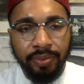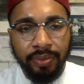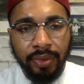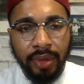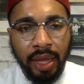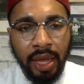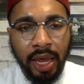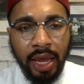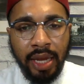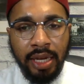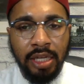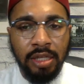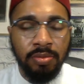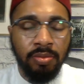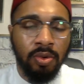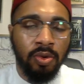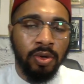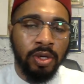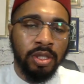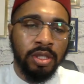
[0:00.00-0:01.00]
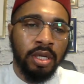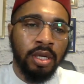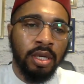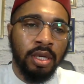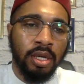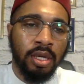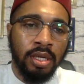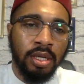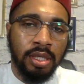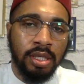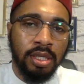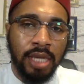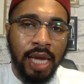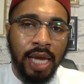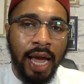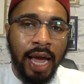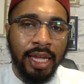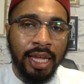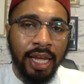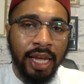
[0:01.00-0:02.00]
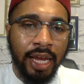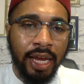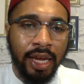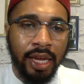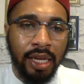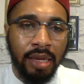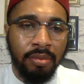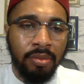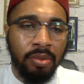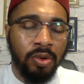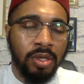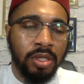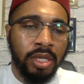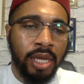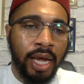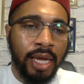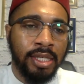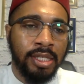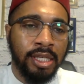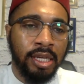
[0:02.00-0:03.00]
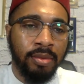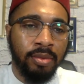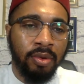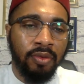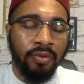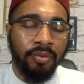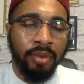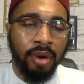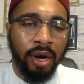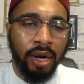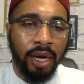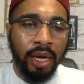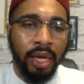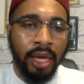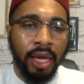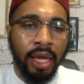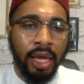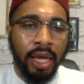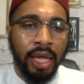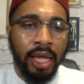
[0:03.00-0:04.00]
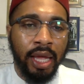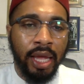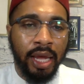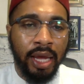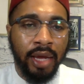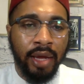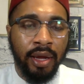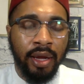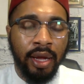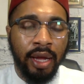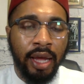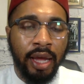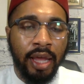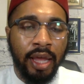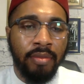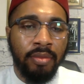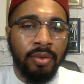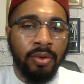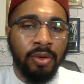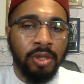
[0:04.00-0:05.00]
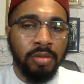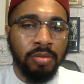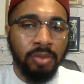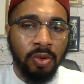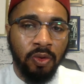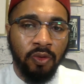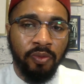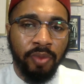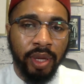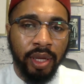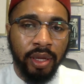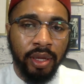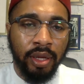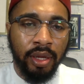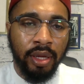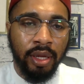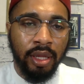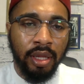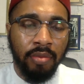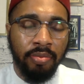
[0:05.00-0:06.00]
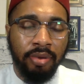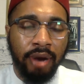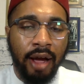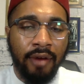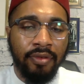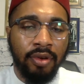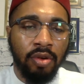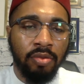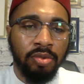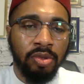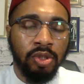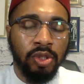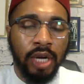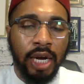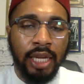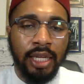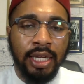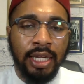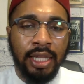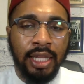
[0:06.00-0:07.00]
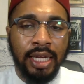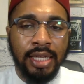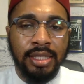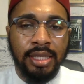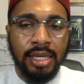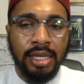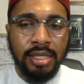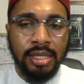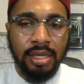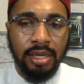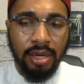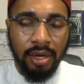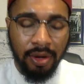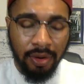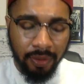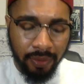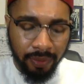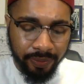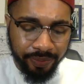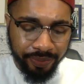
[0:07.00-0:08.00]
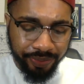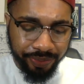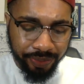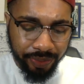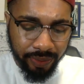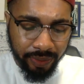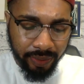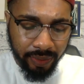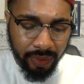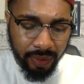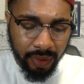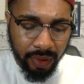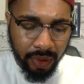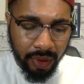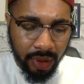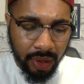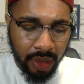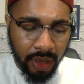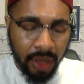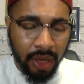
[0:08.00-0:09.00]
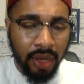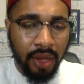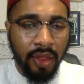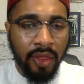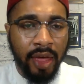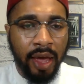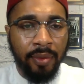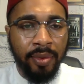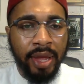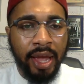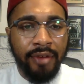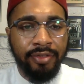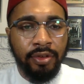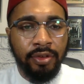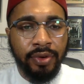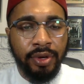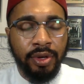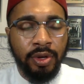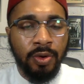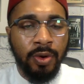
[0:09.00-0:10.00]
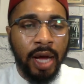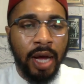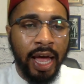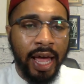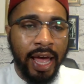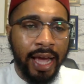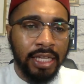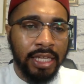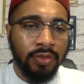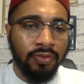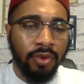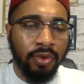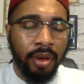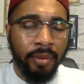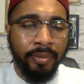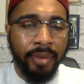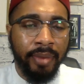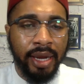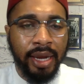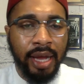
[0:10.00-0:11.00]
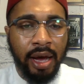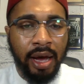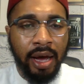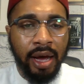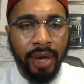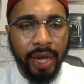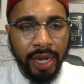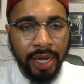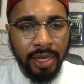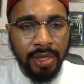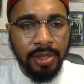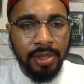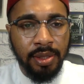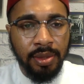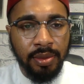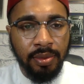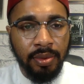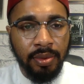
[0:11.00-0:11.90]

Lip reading: here in this Moorish society, here in the Moorish Science Temple of America, here in the Moorish movement. The Prophet Noble Drew Ali lets us know that we have to renew our acts and amend our ways,